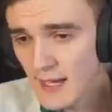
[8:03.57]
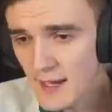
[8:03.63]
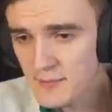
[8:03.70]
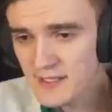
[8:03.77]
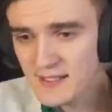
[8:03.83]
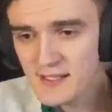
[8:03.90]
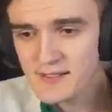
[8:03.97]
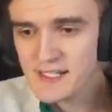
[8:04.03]
I
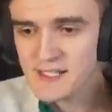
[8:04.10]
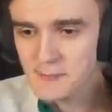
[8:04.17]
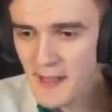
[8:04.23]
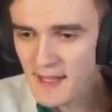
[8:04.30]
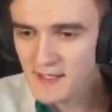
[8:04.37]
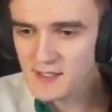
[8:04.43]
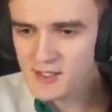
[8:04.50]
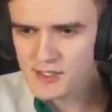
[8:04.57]
mean, he's a
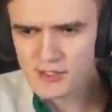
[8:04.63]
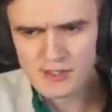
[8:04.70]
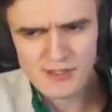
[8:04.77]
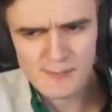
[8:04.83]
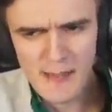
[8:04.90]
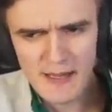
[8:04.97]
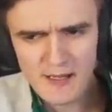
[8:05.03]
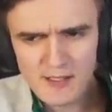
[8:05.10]
Spanish
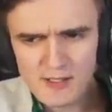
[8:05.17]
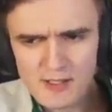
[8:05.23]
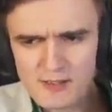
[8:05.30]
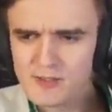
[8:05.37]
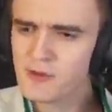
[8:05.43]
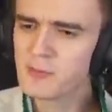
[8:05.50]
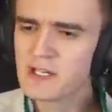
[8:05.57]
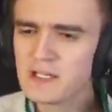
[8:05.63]

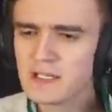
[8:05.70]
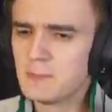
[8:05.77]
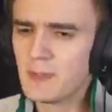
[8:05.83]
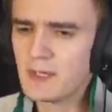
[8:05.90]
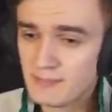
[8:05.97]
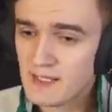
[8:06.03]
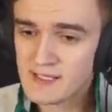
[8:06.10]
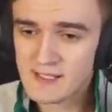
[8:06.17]
streamer,
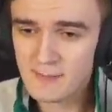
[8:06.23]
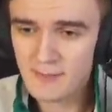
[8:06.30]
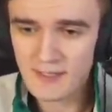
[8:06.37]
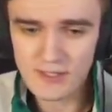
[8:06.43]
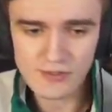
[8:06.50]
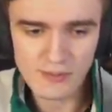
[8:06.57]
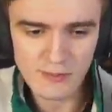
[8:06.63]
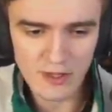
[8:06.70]
but he's the
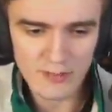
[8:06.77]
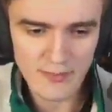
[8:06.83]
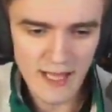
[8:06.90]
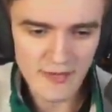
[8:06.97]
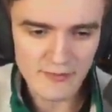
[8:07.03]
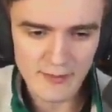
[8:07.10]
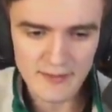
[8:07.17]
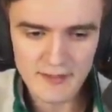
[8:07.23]
biggest streamer on the
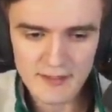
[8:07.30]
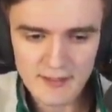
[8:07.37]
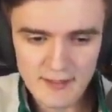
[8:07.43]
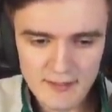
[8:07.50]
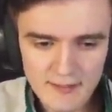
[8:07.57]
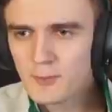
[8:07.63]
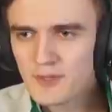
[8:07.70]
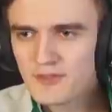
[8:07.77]
platform, I
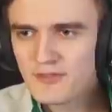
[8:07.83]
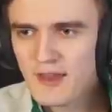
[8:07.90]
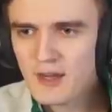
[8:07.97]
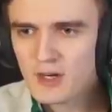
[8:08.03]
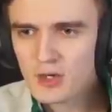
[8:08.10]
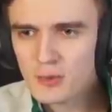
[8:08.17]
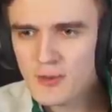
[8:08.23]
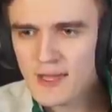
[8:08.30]
think. With
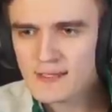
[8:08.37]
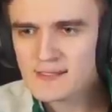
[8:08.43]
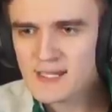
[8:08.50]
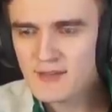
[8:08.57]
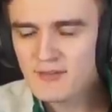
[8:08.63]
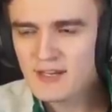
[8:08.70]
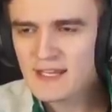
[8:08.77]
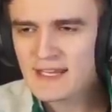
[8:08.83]
their
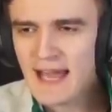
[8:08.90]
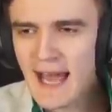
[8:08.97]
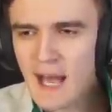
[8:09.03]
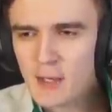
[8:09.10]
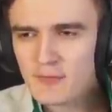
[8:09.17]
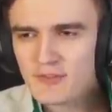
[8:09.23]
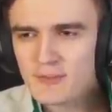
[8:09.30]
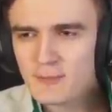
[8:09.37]
creativity and
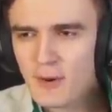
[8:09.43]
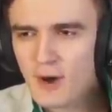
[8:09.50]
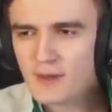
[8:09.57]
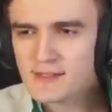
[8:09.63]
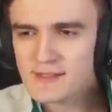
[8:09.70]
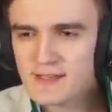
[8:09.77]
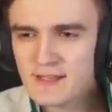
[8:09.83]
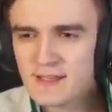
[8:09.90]

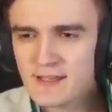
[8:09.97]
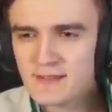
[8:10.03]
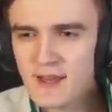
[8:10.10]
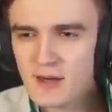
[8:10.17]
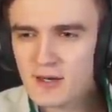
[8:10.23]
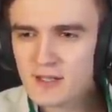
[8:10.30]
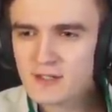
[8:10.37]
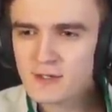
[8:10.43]
out-of-the-box thinking,
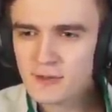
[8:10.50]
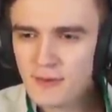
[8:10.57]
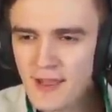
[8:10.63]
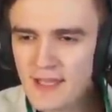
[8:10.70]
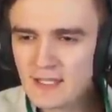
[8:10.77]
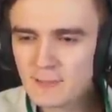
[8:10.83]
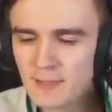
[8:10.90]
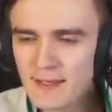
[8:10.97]
they're a
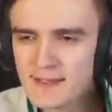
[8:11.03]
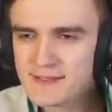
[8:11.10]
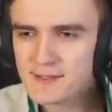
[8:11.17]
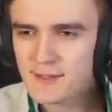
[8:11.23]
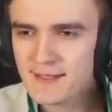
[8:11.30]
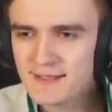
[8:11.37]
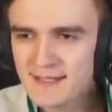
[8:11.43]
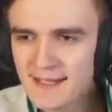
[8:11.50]

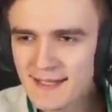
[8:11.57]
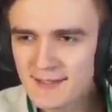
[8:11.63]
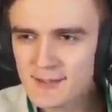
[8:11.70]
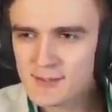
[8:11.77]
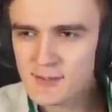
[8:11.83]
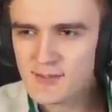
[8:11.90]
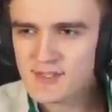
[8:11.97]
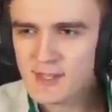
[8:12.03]
trailblazer in the
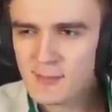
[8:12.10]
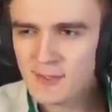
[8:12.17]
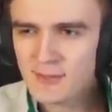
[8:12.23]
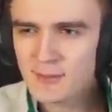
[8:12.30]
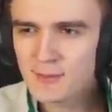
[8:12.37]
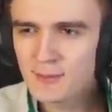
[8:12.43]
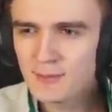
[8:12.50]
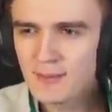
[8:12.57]
industry, someone
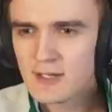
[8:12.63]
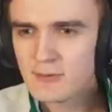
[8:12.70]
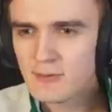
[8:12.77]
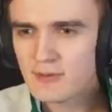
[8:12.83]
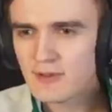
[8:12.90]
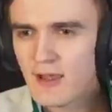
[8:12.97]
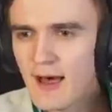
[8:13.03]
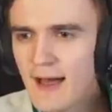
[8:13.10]
who
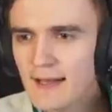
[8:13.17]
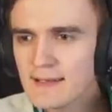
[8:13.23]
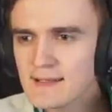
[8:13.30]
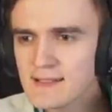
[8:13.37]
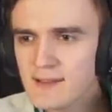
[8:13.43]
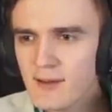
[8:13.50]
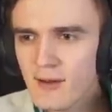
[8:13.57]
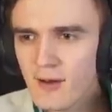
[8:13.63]

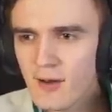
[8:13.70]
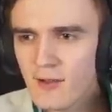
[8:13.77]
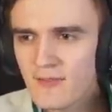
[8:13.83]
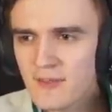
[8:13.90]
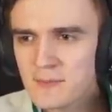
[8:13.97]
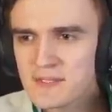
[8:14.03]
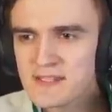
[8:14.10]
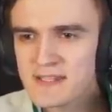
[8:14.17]
relies on
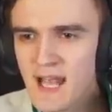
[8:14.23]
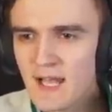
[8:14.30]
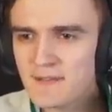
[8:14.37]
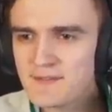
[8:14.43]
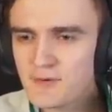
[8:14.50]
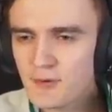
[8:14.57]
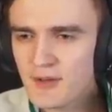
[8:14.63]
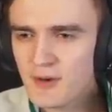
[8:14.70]

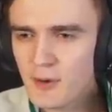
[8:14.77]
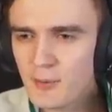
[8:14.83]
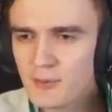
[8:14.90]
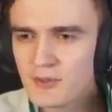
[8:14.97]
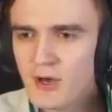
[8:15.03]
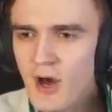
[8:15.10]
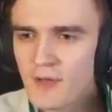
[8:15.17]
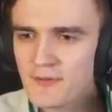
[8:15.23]
themselves for their
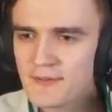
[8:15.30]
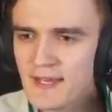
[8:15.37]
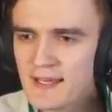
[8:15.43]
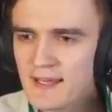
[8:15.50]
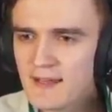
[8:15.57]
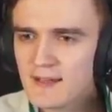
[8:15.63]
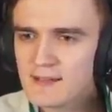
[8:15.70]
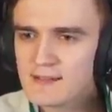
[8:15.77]
own content
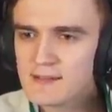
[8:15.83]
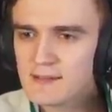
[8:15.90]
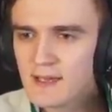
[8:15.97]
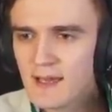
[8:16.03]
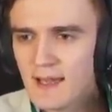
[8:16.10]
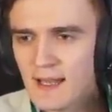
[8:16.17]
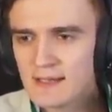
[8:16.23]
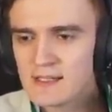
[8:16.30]
ideas
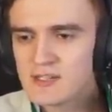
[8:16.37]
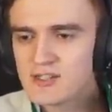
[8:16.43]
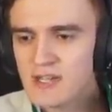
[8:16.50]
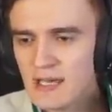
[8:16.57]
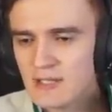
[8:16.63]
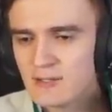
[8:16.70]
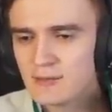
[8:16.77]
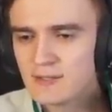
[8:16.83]
and is
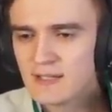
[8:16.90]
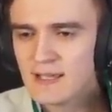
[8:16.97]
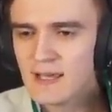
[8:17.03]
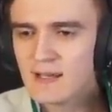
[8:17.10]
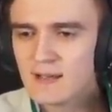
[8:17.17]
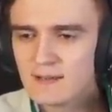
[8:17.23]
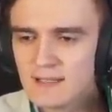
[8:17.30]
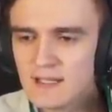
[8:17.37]
genuinely
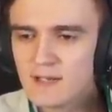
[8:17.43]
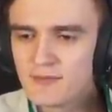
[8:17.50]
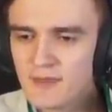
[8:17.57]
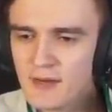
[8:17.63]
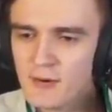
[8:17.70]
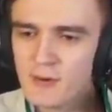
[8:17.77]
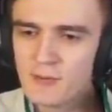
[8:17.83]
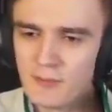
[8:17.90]
in a league of
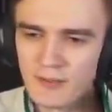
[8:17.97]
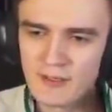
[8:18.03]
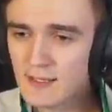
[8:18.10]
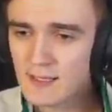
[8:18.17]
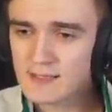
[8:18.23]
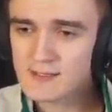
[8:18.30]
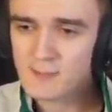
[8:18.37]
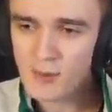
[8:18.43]
their own.
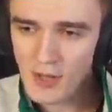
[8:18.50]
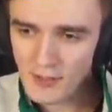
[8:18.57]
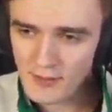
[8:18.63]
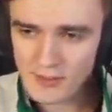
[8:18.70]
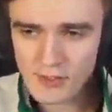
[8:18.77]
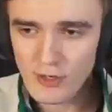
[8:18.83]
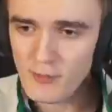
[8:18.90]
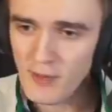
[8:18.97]
It's
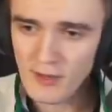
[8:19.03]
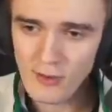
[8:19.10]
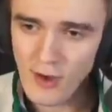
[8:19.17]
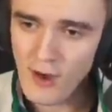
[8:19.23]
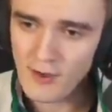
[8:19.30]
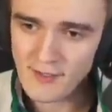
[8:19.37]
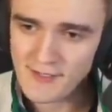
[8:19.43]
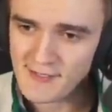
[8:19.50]
probably Jerma,
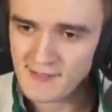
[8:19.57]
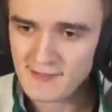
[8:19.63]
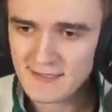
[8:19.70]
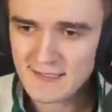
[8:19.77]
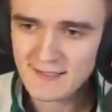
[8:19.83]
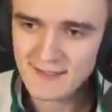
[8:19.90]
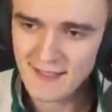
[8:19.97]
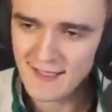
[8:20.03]
honestly.
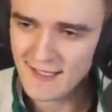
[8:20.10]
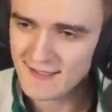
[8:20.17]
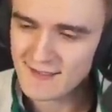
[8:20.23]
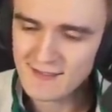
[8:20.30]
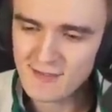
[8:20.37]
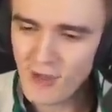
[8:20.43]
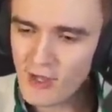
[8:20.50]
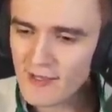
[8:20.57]

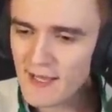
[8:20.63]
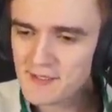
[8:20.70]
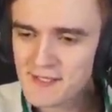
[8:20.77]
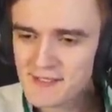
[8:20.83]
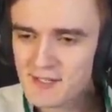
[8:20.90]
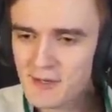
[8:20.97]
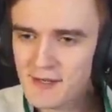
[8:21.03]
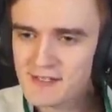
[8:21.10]
The Dollhouse
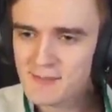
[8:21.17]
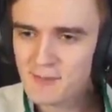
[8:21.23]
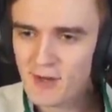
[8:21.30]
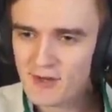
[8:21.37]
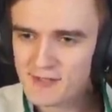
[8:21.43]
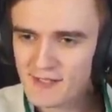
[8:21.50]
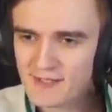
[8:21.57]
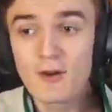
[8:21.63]
is a crazy
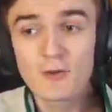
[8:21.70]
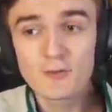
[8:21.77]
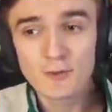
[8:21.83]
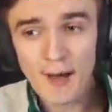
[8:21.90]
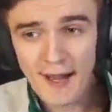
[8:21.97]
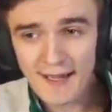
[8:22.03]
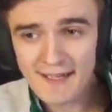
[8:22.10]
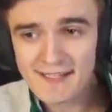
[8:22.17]
project.
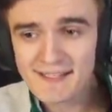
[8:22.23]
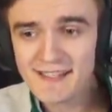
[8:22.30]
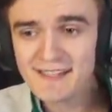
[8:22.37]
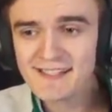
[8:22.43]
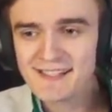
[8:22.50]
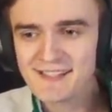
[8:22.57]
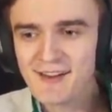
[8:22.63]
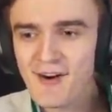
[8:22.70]
Rising
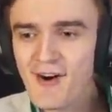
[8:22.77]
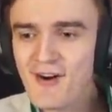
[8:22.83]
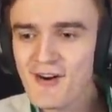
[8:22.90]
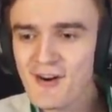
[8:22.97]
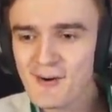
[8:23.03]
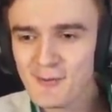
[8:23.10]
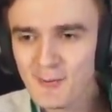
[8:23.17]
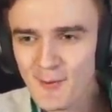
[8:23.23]

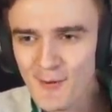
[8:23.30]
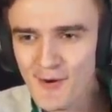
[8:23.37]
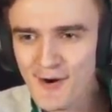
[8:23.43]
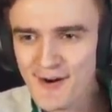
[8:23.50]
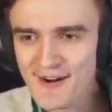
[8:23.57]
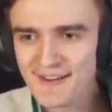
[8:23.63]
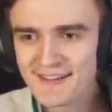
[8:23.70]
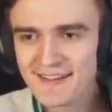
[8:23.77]
Star
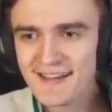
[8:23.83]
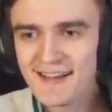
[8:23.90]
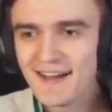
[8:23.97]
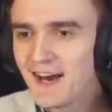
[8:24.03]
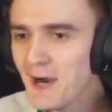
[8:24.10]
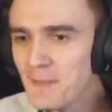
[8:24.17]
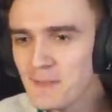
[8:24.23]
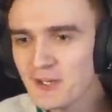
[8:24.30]
Award.
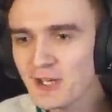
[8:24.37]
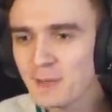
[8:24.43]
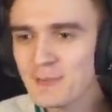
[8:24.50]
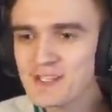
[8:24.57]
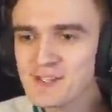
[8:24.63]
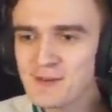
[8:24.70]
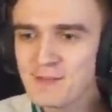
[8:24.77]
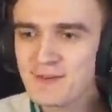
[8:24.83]

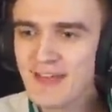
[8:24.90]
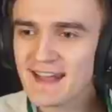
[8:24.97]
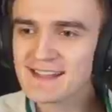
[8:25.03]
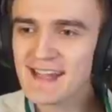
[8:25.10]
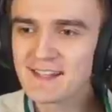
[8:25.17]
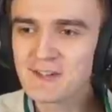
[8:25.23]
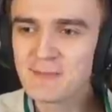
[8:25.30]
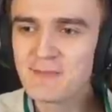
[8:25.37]
Up-and-coming streamer that has
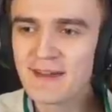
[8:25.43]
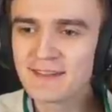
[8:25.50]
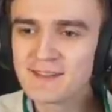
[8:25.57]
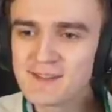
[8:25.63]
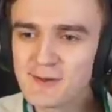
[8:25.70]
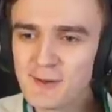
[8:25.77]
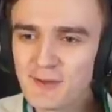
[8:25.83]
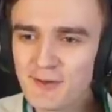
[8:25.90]
had
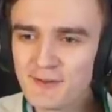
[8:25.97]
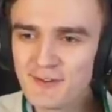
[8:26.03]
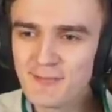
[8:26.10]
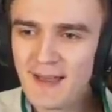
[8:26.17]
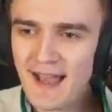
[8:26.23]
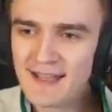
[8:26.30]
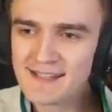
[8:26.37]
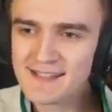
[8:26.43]
tremendous growth over the
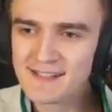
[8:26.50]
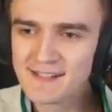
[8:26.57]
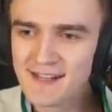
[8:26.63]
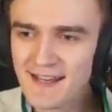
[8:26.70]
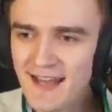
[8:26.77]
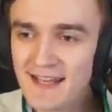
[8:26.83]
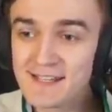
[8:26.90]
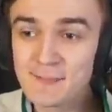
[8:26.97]
past year
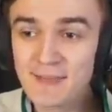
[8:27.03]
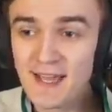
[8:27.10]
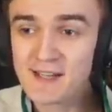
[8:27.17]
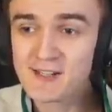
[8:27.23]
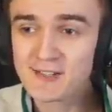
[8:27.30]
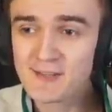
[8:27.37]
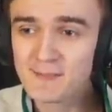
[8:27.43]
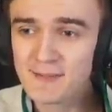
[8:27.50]
and has the
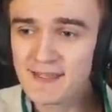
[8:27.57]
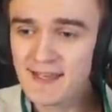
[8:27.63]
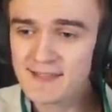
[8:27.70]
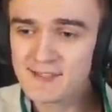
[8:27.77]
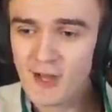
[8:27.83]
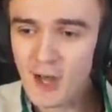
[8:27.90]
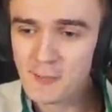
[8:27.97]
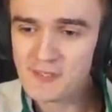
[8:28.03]
potential to be a
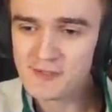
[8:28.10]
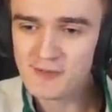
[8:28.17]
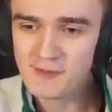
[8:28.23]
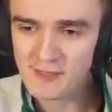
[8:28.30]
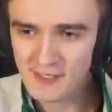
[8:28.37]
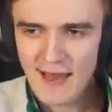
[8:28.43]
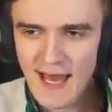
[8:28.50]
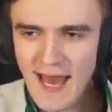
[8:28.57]
top streamer.